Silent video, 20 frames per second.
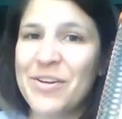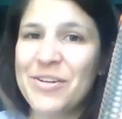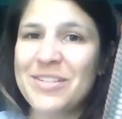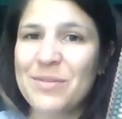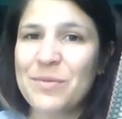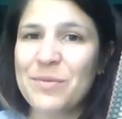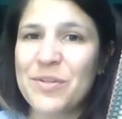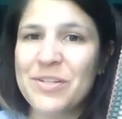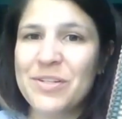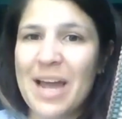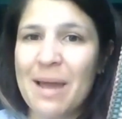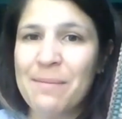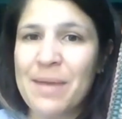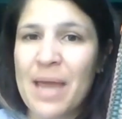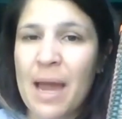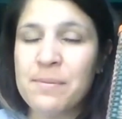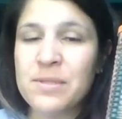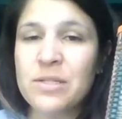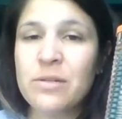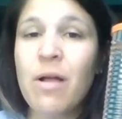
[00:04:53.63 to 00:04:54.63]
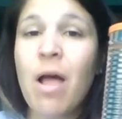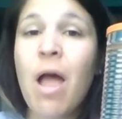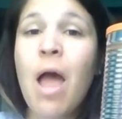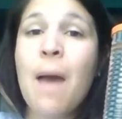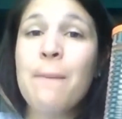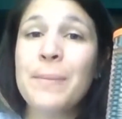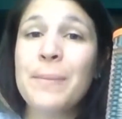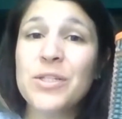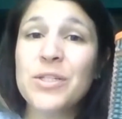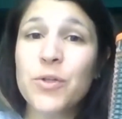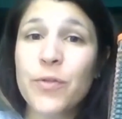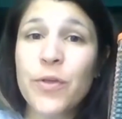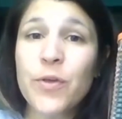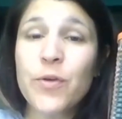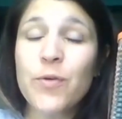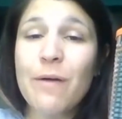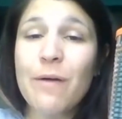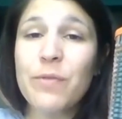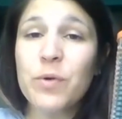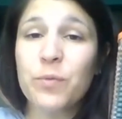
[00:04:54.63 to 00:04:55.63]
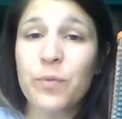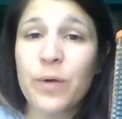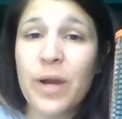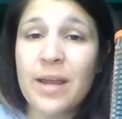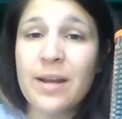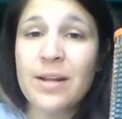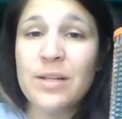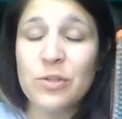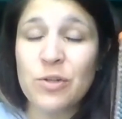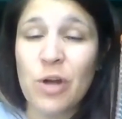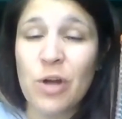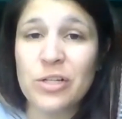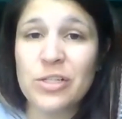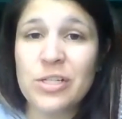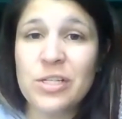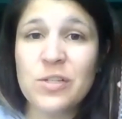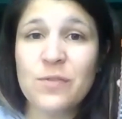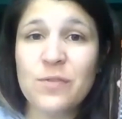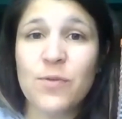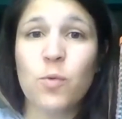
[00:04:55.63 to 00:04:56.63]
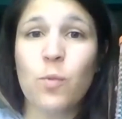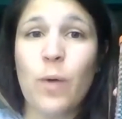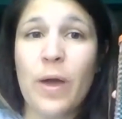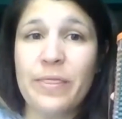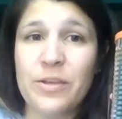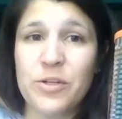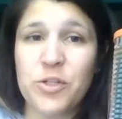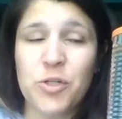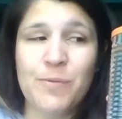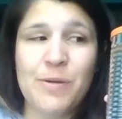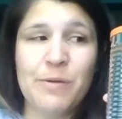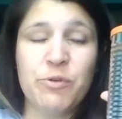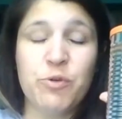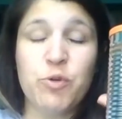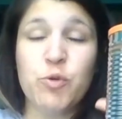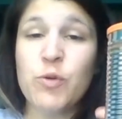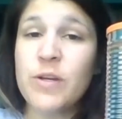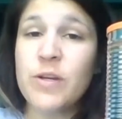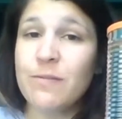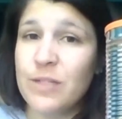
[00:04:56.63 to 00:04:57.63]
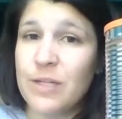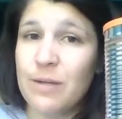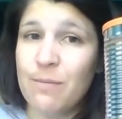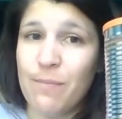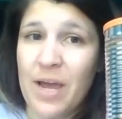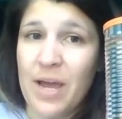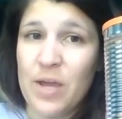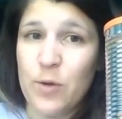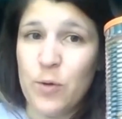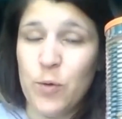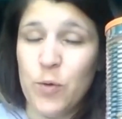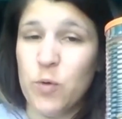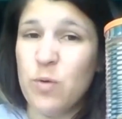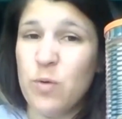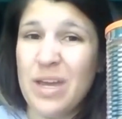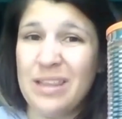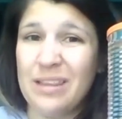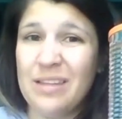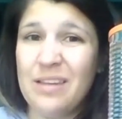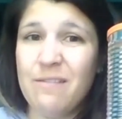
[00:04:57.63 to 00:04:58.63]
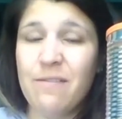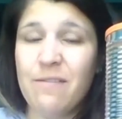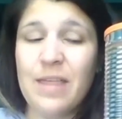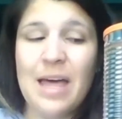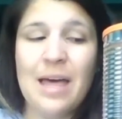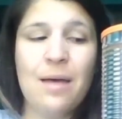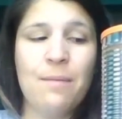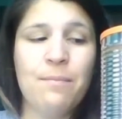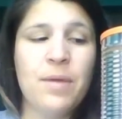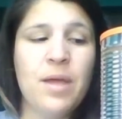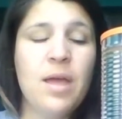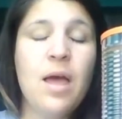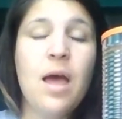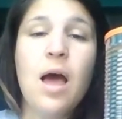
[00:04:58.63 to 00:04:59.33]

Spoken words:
that you're done with your time capsule, make sure that you have the written instructions for when this should be retrieved and by who, and leave them